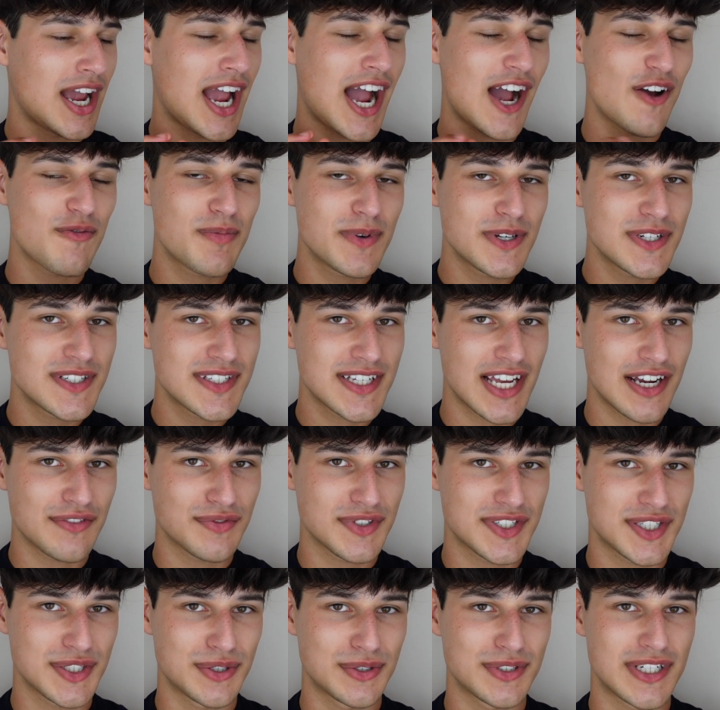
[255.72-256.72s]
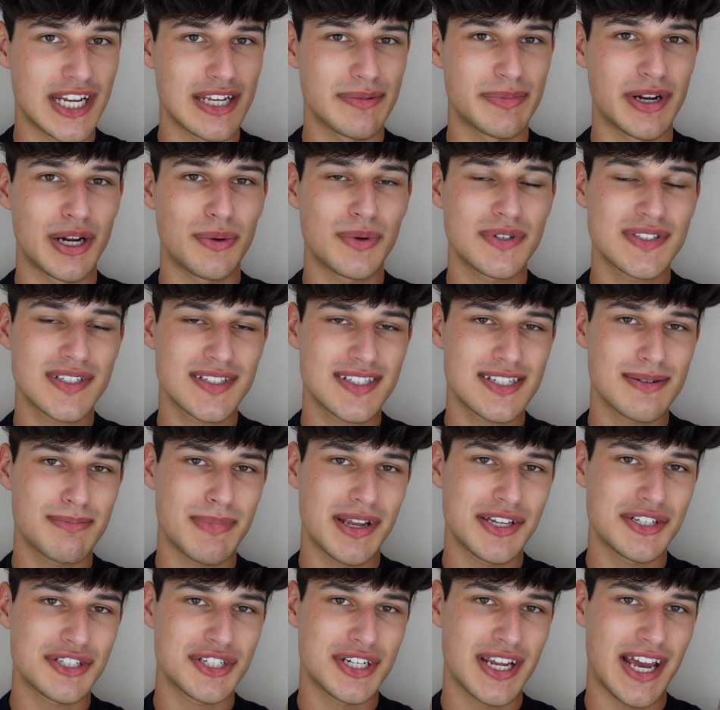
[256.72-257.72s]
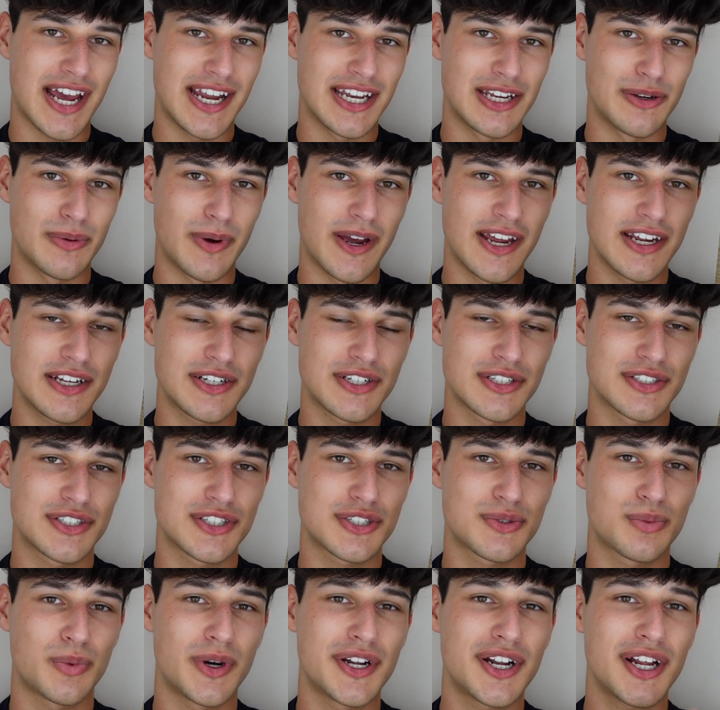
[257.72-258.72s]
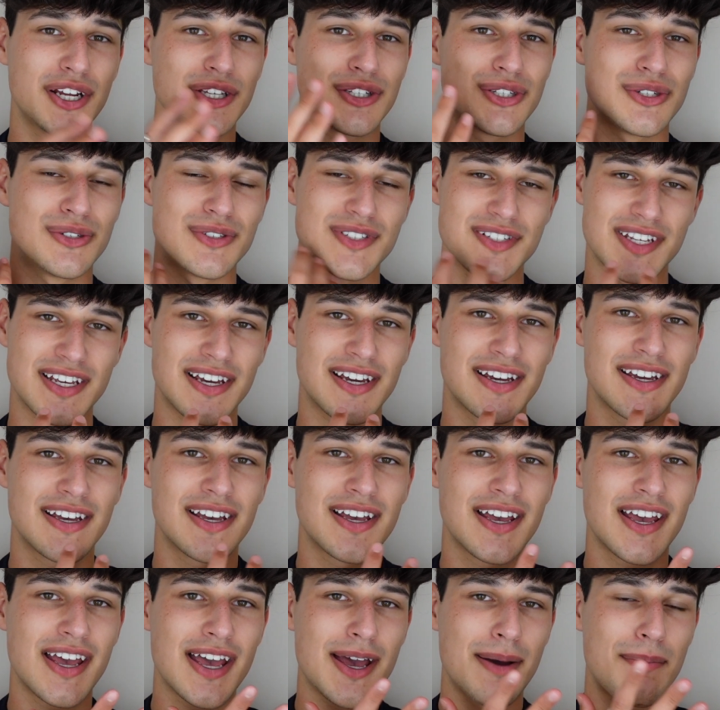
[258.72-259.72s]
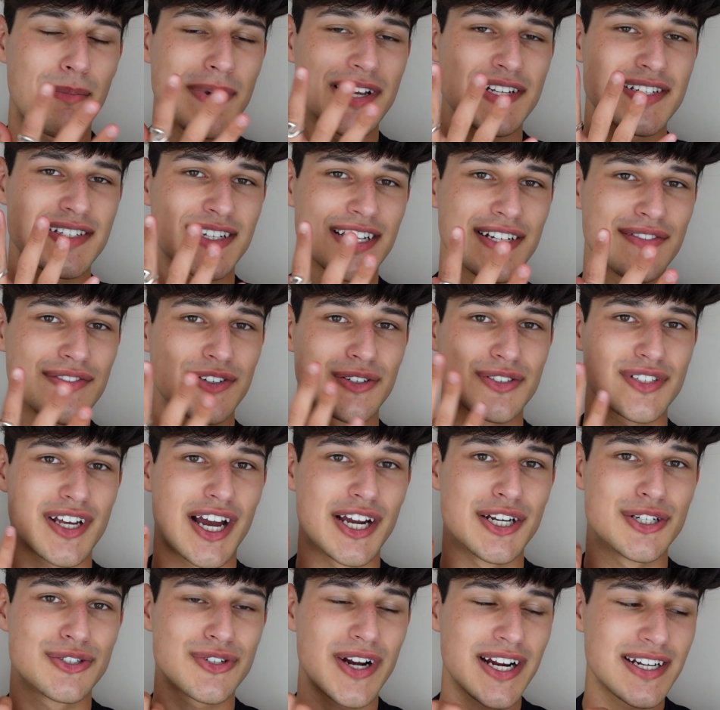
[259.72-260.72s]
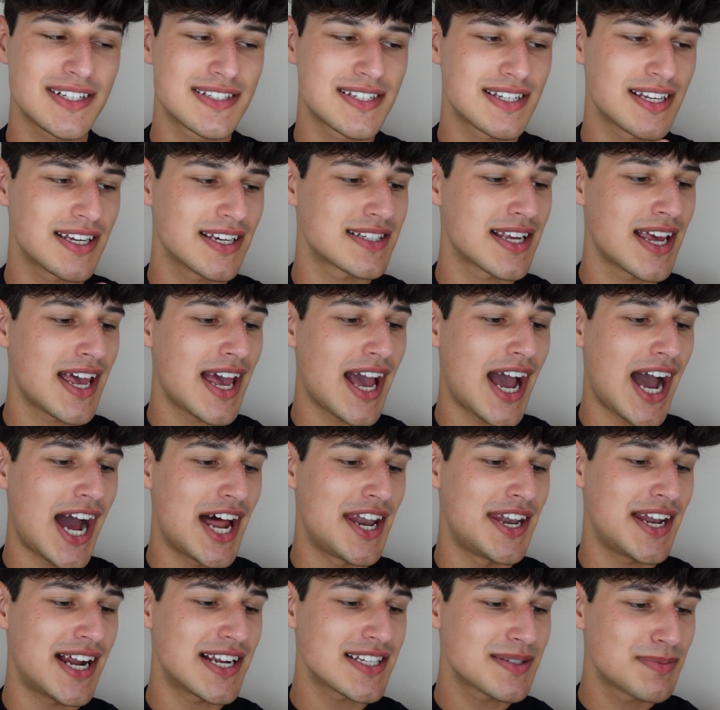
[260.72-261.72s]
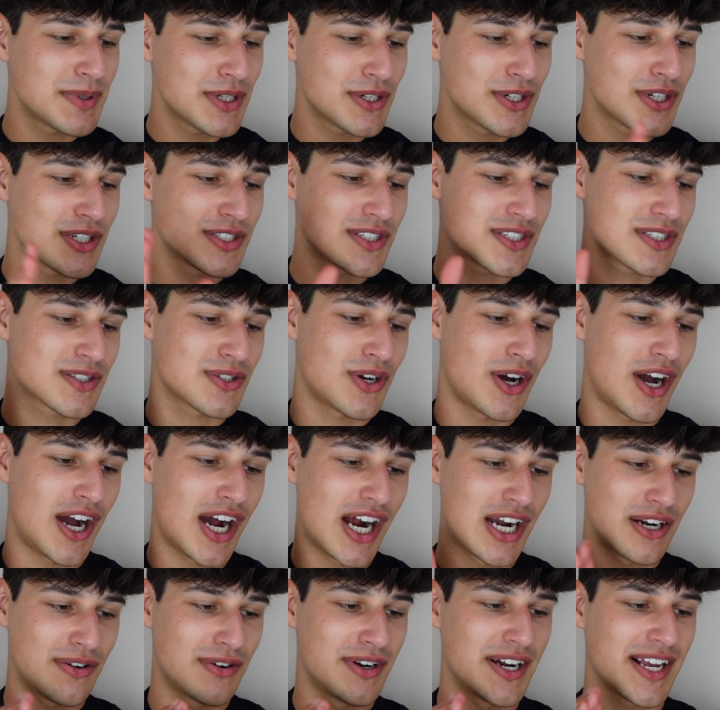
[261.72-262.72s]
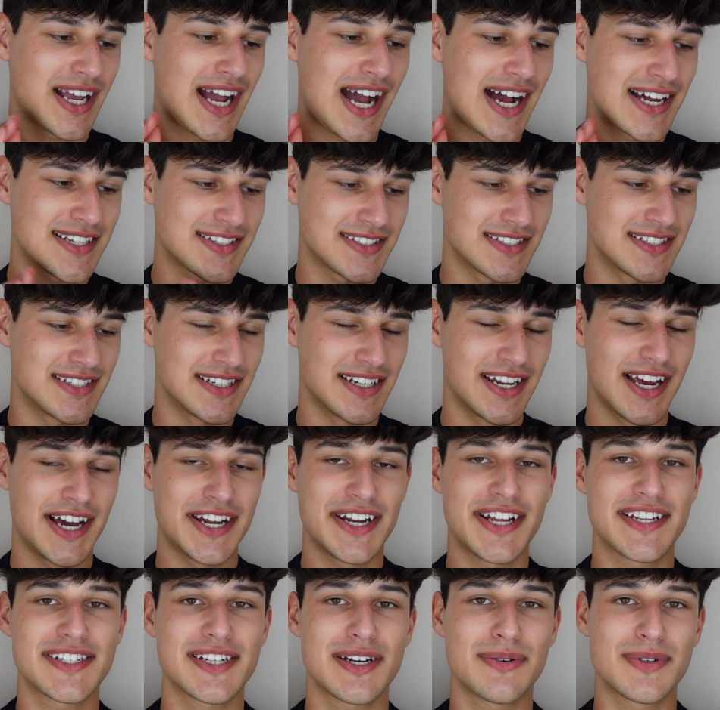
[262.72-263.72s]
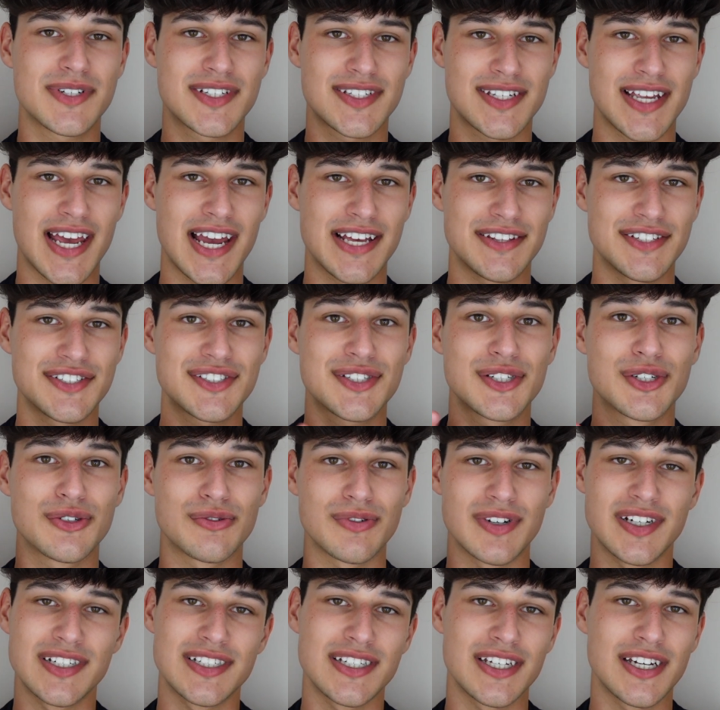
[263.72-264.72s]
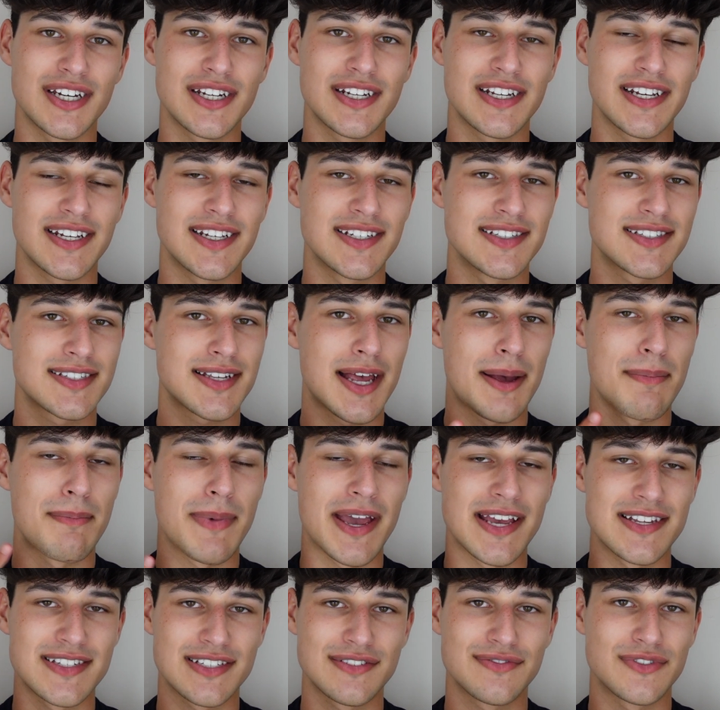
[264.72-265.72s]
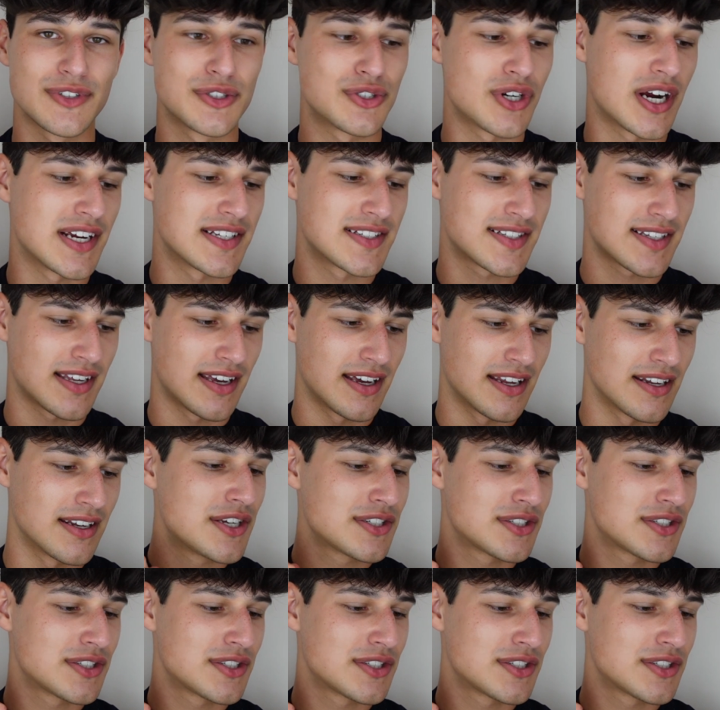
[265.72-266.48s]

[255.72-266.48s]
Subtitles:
I have been using it every single day, but I wanted to mention it anyway because just when I use it, my skin feels hydrated, and that's because it's got hyaluronic acid in it. And as I was saying, this ingredient is amazing for dry skin.